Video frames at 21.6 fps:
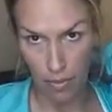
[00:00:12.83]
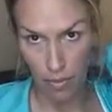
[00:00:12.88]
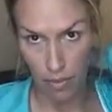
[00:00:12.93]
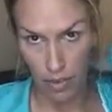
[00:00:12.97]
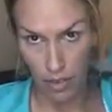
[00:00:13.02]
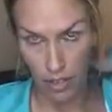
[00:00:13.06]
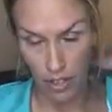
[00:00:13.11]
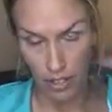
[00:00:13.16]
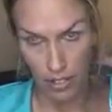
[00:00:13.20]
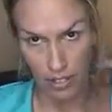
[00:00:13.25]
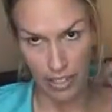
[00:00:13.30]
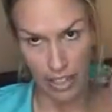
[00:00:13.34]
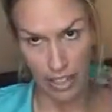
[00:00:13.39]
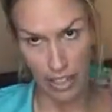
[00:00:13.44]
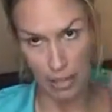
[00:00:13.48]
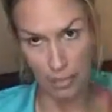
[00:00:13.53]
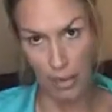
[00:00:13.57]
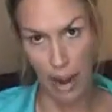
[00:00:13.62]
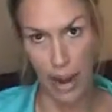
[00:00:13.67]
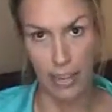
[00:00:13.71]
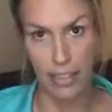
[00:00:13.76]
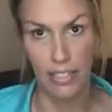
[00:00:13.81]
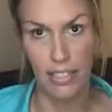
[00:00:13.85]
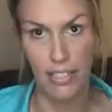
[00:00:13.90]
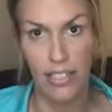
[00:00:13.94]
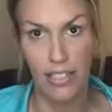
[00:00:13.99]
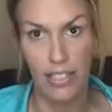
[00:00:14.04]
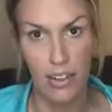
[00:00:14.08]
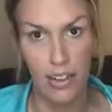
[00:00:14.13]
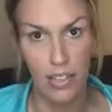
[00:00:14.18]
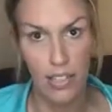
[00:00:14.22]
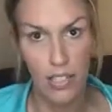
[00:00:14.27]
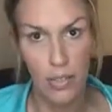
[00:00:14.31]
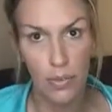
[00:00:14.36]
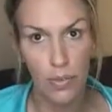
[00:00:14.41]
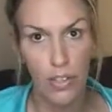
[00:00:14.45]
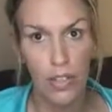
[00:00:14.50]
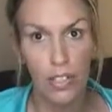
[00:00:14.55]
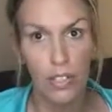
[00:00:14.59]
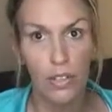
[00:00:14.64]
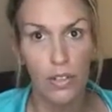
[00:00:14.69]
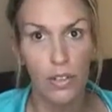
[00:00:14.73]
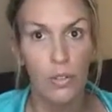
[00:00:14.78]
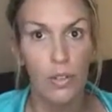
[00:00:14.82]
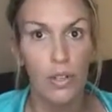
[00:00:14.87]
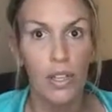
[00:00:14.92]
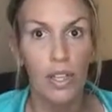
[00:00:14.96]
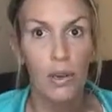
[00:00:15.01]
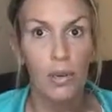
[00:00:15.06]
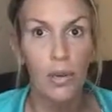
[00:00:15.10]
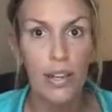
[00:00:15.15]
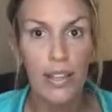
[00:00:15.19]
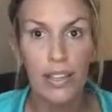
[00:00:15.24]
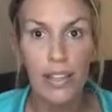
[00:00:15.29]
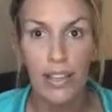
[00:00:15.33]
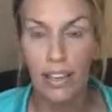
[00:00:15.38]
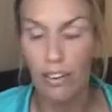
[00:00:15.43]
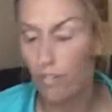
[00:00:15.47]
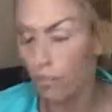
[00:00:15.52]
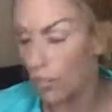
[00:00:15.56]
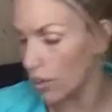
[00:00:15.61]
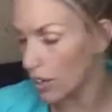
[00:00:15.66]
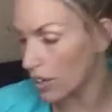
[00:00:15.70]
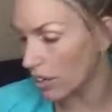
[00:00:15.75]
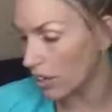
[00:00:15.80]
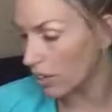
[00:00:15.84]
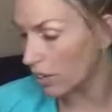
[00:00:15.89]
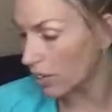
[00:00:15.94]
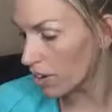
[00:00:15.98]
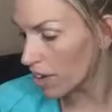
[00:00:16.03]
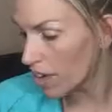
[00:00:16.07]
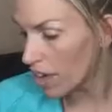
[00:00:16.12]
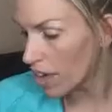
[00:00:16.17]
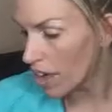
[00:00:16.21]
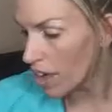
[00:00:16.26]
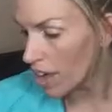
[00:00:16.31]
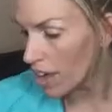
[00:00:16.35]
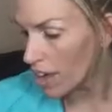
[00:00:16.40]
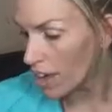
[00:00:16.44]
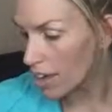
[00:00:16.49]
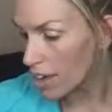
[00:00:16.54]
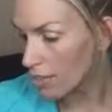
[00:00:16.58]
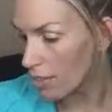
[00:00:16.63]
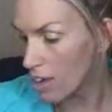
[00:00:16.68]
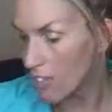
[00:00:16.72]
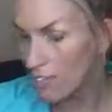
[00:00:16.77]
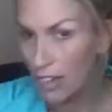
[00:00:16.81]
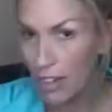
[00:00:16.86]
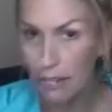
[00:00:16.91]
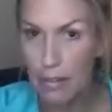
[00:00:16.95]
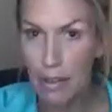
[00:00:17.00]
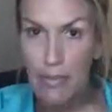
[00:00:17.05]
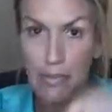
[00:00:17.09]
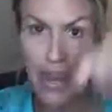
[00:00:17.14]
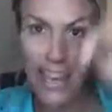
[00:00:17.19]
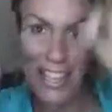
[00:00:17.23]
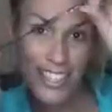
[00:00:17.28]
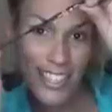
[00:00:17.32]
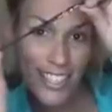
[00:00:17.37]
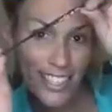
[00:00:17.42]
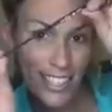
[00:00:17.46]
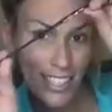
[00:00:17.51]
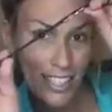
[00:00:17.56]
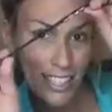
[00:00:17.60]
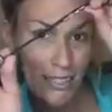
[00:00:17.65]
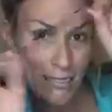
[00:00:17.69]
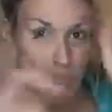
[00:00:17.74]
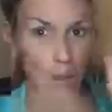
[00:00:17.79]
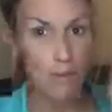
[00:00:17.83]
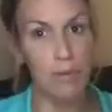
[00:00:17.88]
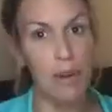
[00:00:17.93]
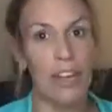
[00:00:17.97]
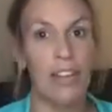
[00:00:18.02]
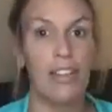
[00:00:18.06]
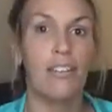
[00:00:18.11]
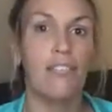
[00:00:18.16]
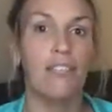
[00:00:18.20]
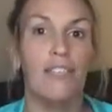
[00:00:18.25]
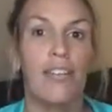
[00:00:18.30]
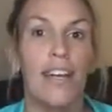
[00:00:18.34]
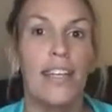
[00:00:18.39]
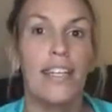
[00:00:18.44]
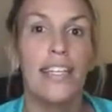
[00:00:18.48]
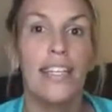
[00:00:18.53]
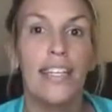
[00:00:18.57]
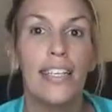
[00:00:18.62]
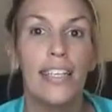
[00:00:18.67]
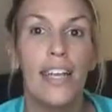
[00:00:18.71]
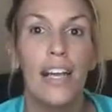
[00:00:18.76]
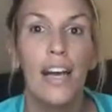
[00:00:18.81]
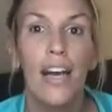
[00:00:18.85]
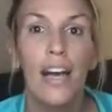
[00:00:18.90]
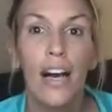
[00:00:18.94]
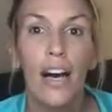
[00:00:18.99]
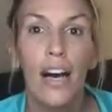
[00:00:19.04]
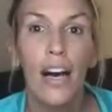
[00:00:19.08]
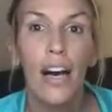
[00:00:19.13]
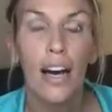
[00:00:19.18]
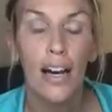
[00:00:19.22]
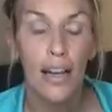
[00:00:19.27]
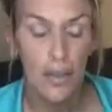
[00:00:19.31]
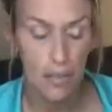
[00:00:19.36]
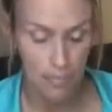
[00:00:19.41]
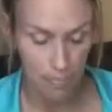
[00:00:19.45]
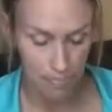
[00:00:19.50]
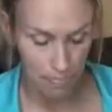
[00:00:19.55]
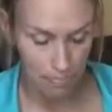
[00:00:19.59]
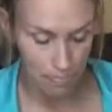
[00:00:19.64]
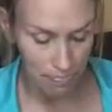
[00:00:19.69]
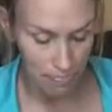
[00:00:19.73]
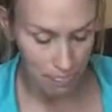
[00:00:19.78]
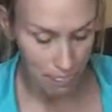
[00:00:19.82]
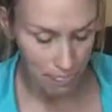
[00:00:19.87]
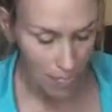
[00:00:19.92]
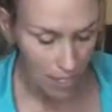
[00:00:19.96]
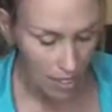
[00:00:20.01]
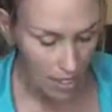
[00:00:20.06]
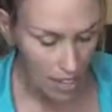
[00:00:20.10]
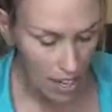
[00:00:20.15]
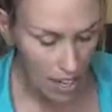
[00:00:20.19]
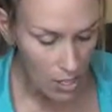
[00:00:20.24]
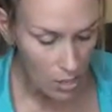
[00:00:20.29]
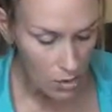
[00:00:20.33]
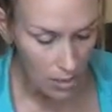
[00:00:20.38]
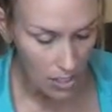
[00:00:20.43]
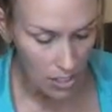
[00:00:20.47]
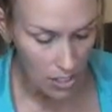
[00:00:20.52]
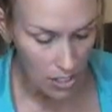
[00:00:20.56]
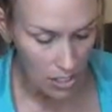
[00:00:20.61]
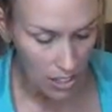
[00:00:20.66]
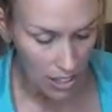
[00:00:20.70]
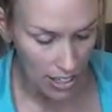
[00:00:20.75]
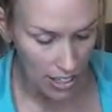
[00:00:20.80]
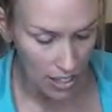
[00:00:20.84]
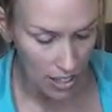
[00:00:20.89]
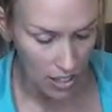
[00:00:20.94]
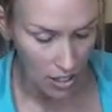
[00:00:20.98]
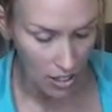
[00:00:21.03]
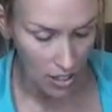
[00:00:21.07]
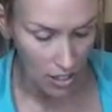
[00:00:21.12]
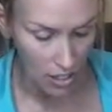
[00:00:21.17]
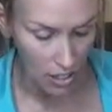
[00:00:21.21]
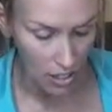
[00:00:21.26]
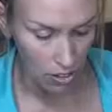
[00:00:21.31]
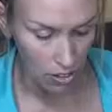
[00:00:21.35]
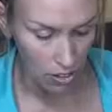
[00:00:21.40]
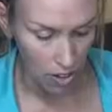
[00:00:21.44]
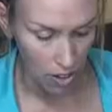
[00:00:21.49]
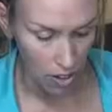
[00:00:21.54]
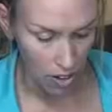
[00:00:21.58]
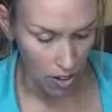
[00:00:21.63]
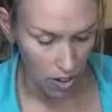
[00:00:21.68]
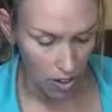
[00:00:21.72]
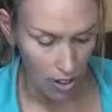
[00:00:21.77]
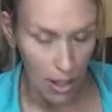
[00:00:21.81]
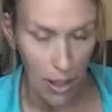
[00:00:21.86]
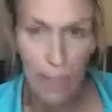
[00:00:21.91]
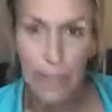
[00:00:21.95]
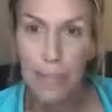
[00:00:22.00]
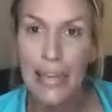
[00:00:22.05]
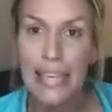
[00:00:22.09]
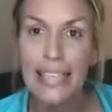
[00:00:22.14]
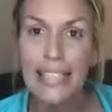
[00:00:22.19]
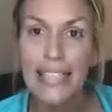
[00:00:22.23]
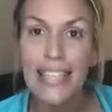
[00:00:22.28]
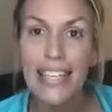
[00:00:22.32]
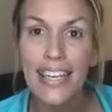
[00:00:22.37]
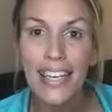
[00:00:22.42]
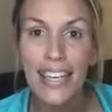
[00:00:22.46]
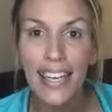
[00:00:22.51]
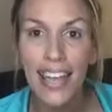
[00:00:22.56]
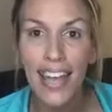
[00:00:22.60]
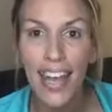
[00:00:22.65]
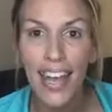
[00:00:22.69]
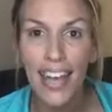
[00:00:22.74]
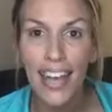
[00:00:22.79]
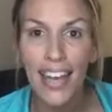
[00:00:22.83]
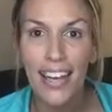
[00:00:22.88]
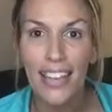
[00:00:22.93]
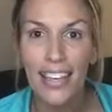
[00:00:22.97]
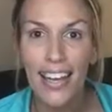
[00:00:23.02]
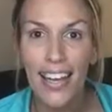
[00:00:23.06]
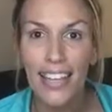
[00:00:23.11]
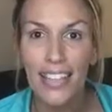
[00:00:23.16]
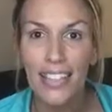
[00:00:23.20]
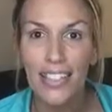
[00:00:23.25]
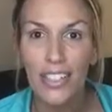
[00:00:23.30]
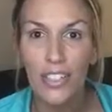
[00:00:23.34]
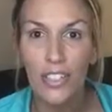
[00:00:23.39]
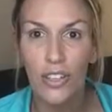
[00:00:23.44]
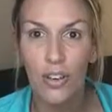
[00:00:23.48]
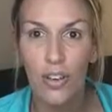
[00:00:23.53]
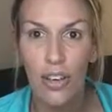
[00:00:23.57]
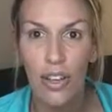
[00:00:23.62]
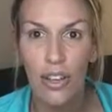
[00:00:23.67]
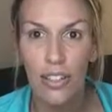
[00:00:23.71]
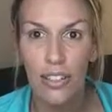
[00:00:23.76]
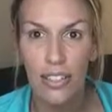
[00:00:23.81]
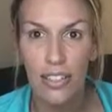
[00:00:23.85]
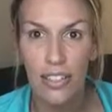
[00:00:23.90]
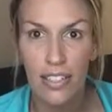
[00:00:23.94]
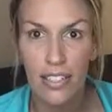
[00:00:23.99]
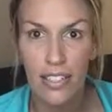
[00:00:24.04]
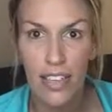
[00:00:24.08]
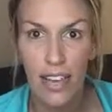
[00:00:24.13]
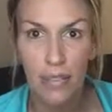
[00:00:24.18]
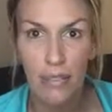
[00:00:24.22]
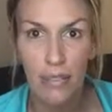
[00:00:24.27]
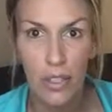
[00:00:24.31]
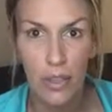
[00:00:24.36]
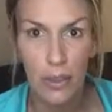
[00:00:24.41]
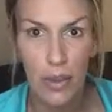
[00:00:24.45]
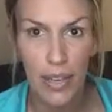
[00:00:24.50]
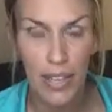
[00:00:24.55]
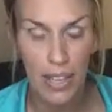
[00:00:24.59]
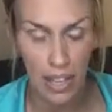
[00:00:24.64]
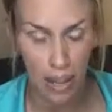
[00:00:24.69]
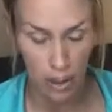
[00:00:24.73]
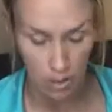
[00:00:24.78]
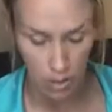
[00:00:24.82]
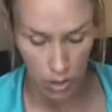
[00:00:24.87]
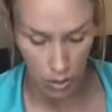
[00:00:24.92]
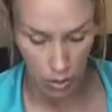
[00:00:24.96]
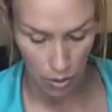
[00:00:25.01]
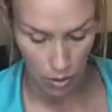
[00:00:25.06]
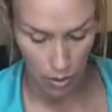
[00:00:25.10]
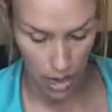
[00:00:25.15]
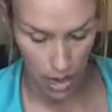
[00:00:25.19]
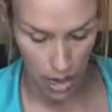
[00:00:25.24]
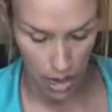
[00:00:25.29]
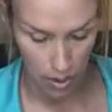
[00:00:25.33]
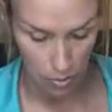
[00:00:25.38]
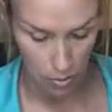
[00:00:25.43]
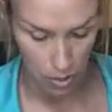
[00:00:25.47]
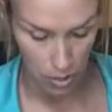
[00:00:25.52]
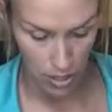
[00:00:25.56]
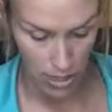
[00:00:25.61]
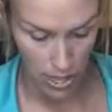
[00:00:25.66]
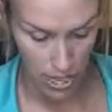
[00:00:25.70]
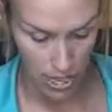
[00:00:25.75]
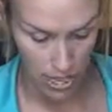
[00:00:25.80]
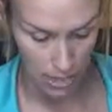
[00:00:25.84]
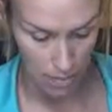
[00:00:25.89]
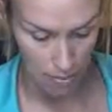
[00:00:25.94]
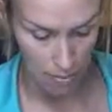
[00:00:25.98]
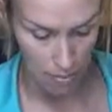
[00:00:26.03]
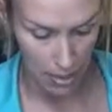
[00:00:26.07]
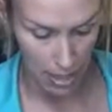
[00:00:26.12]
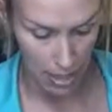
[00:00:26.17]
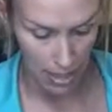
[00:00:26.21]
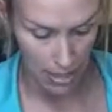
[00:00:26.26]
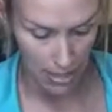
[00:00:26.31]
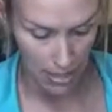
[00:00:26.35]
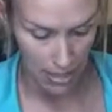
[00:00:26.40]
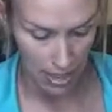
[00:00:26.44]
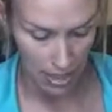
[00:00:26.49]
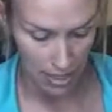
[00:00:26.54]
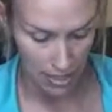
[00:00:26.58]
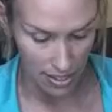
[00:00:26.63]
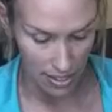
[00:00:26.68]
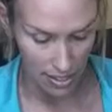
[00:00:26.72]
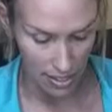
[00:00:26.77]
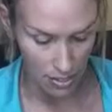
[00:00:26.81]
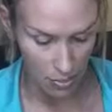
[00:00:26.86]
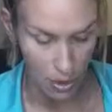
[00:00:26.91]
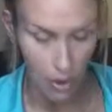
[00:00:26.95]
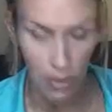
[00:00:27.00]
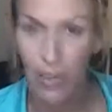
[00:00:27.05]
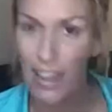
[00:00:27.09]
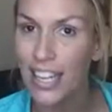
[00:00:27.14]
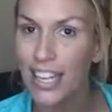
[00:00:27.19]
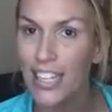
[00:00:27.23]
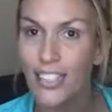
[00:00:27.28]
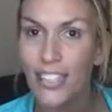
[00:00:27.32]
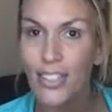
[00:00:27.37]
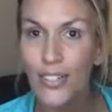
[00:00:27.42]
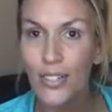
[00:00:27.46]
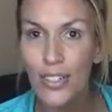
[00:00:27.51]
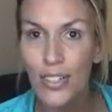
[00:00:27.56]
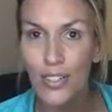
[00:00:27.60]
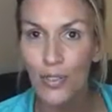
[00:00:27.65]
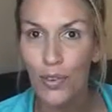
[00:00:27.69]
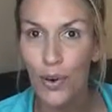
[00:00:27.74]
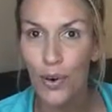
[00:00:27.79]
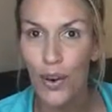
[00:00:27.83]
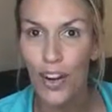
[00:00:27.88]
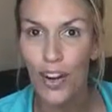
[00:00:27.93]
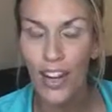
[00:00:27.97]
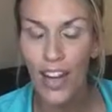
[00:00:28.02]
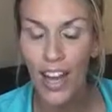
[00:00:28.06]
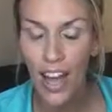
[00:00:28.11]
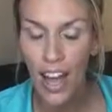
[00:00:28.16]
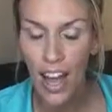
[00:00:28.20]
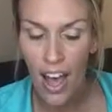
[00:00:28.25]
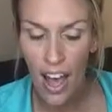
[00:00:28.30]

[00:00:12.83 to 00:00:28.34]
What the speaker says: for your daily practice. So I just wanted to do a really quick thing for you. I found my pendulum. Remember, I couldn't find it. I just want to let you guys know that you're all amazing, and I had such a great time this weekend. I wish we would have had more time, but that's what Reiki 2 is for.